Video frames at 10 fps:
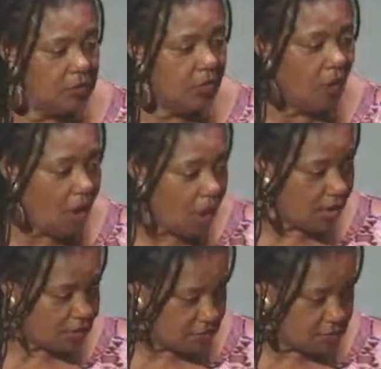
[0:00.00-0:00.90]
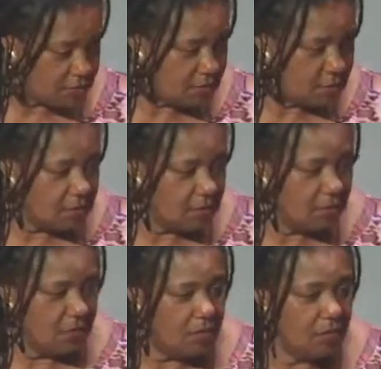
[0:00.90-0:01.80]
your heart,
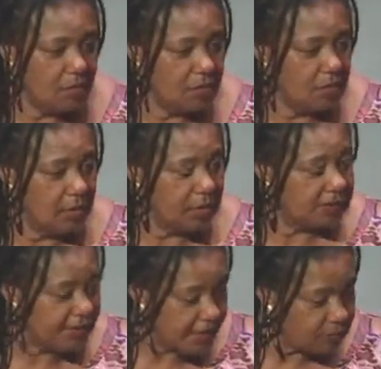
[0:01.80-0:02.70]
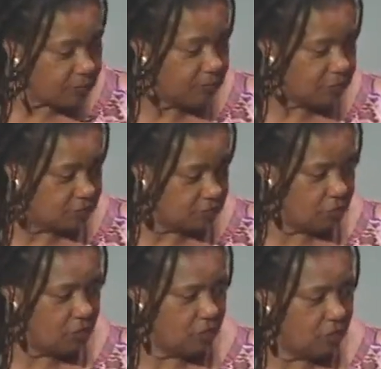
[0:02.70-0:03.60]
or a sandwich,
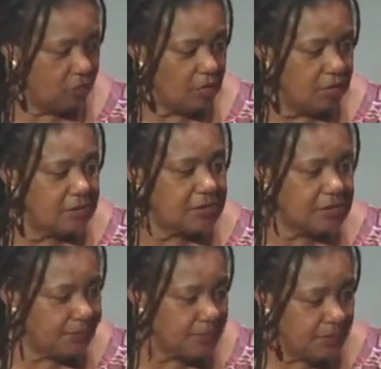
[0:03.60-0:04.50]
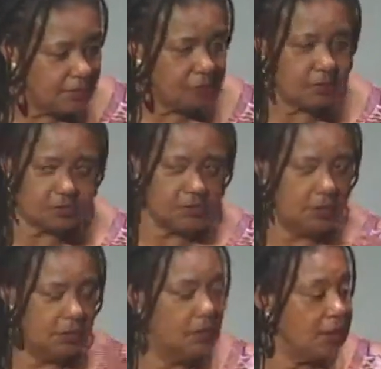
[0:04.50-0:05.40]
or something that
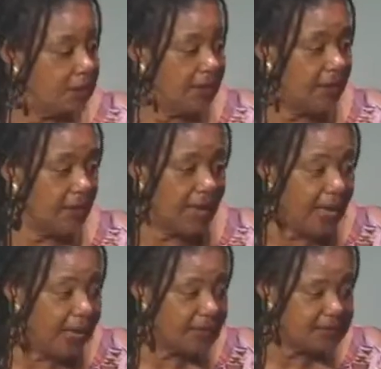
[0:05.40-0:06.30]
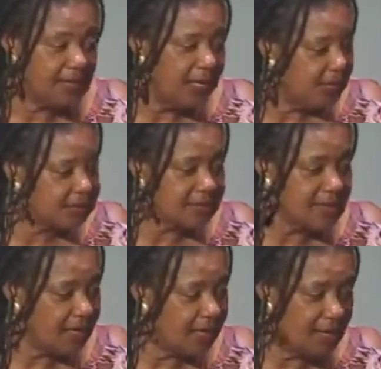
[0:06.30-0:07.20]
look in their eyes and
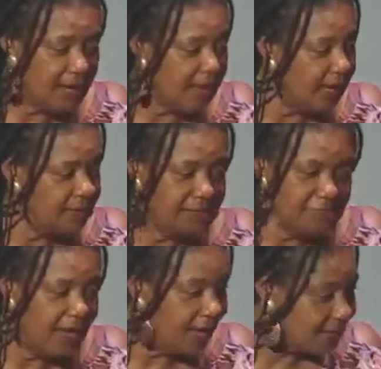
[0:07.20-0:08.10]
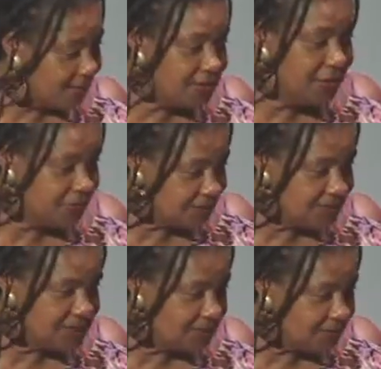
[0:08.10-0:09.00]
say, I see you,
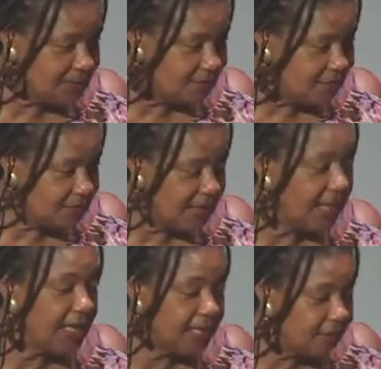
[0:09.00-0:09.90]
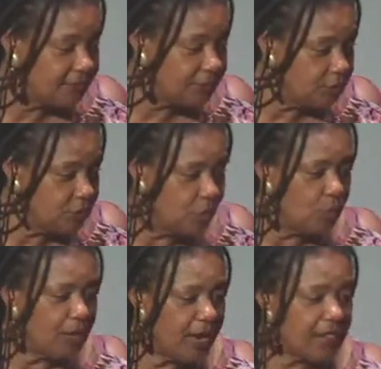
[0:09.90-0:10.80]
sister, and I love you,
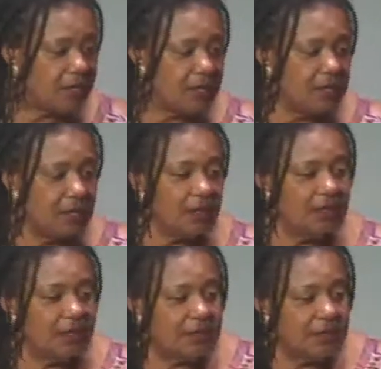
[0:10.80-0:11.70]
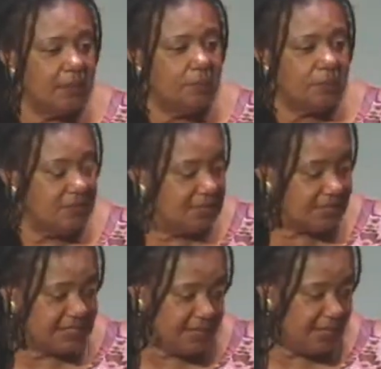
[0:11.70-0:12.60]
rather than looking at them with
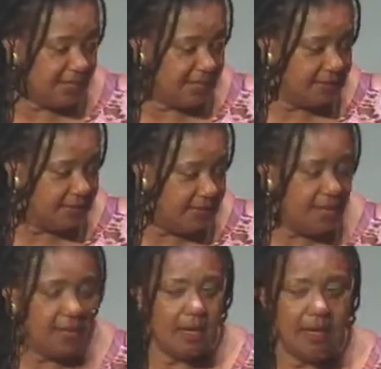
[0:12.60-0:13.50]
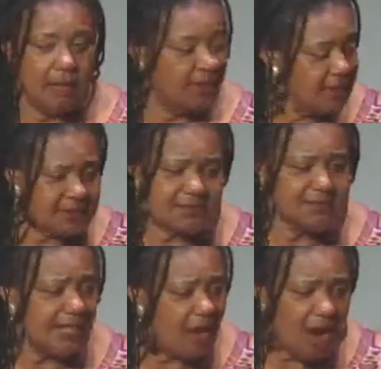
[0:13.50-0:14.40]
disdain,
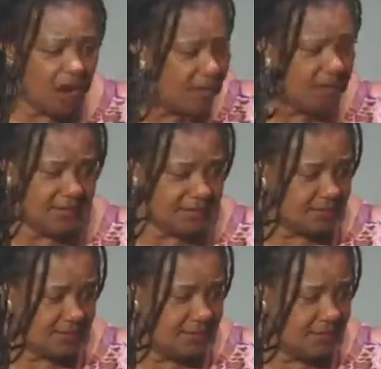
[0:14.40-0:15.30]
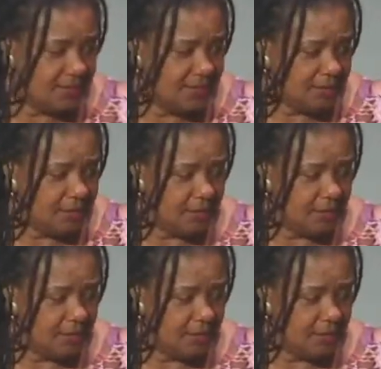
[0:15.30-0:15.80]
because they are us. Yes.